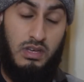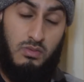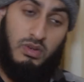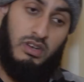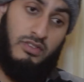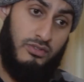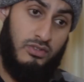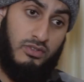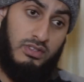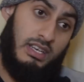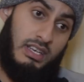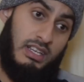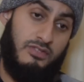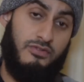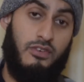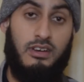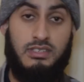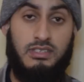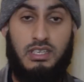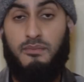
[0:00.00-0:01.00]
But if you didn't, as
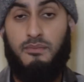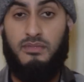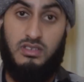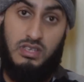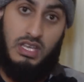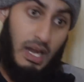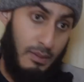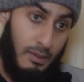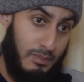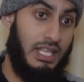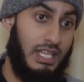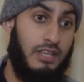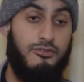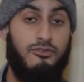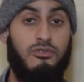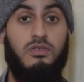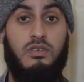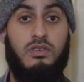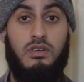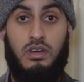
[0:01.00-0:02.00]
far as I'm concerned, I believe
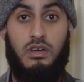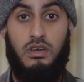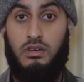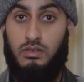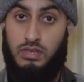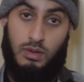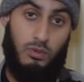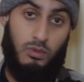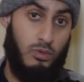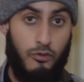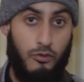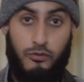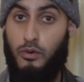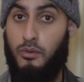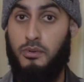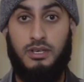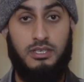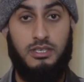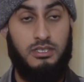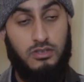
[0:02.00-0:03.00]
you. There were no
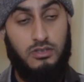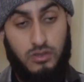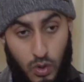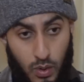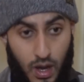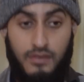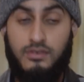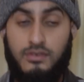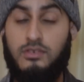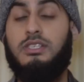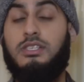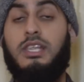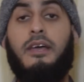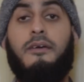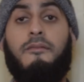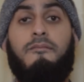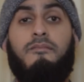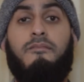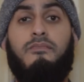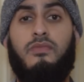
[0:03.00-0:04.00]
four witnesses. Go, have a good
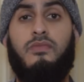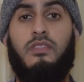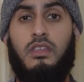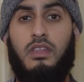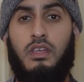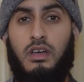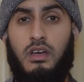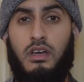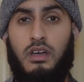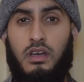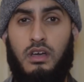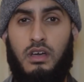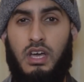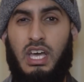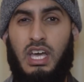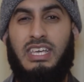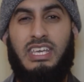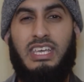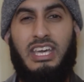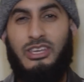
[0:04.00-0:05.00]
day.
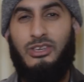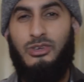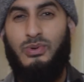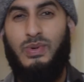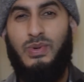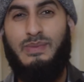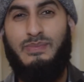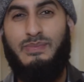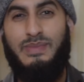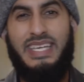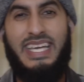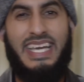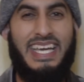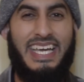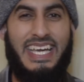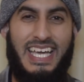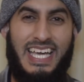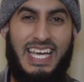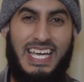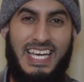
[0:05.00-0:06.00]
Yet you and me,
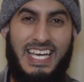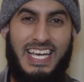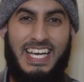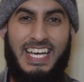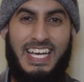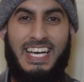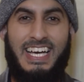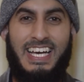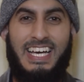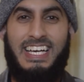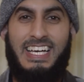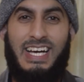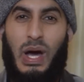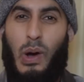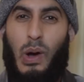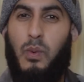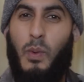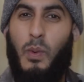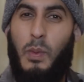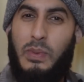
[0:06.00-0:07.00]

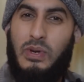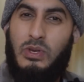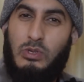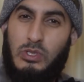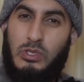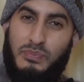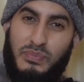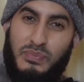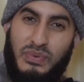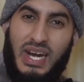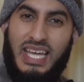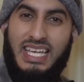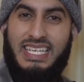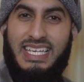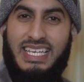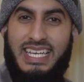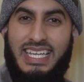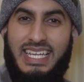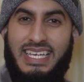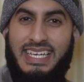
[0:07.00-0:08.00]
a woman who's
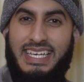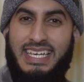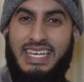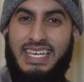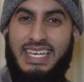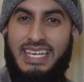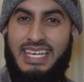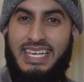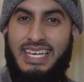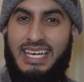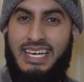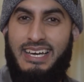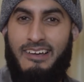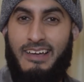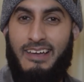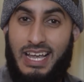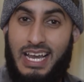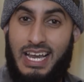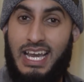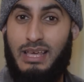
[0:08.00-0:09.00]
pregnant,
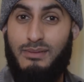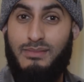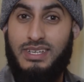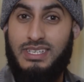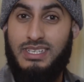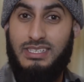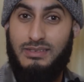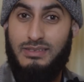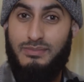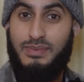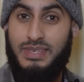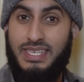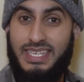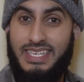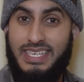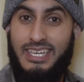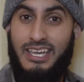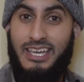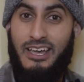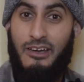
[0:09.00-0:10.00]
claiming to
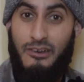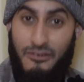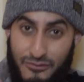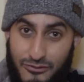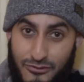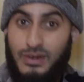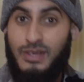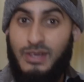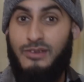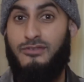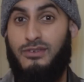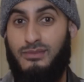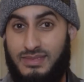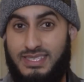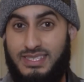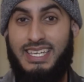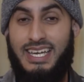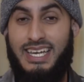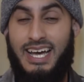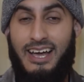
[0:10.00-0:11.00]
be free from
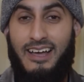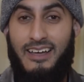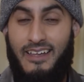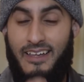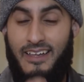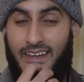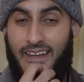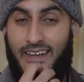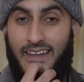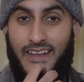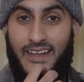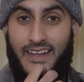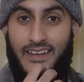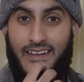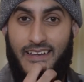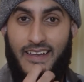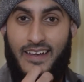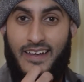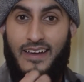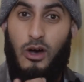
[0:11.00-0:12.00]
zina,
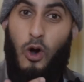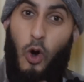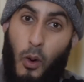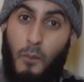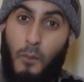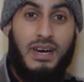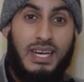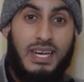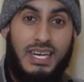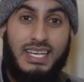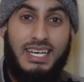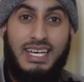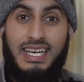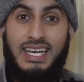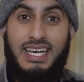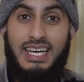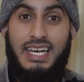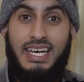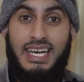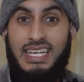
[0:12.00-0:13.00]
Umar
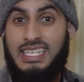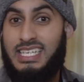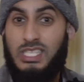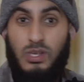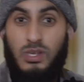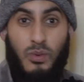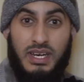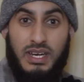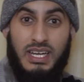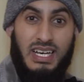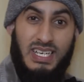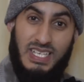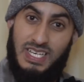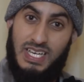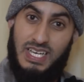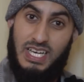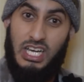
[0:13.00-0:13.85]
doesn't want to